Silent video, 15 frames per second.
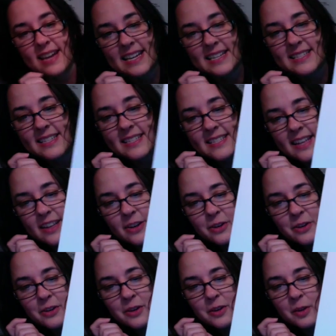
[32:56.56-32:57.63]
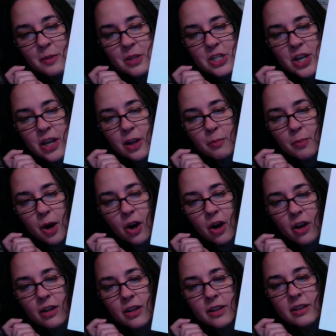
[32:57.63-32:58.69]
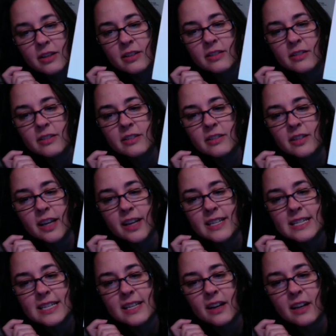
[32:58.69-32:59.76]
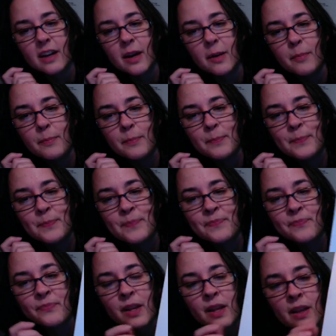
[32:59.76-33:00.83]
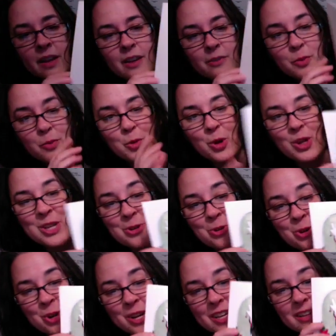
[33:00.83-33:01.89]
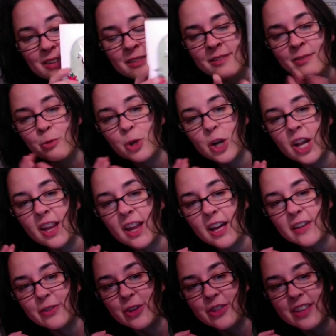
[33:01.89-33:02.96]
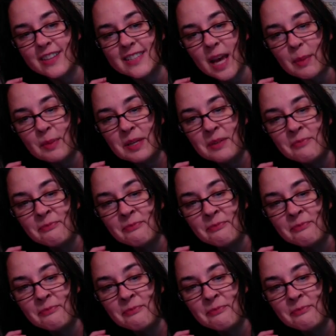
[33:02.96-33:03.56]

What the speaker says: Etsy seller, michellemall.etsy.com, from Portland, Oregon, where a lot of good things happen.